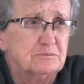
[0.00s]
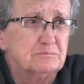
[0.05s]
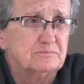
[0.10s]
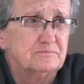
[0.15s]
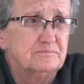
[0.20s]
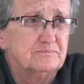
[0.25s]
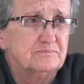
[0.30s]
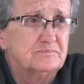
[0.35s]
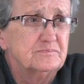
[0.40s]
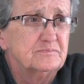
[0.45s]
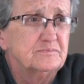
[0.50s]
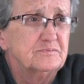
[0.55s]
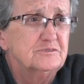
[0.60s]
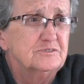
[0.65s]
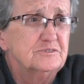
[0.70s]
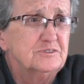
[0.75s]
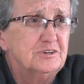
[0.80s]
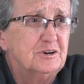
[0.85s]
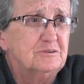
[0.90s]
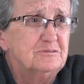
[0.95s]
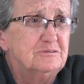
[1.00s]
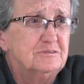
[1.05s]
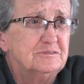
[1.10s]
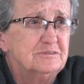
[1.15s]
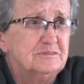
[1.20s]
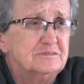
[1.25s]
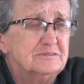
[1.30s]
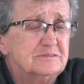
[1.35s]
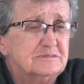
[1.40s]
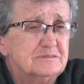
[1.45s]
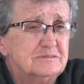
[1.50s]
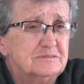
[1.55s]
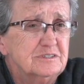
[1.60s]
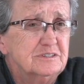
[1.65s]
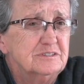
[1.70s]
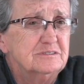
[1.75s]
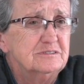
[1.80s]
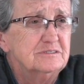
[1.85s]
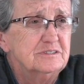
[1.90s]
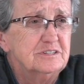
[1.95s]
Yes. Yes, and it's scary.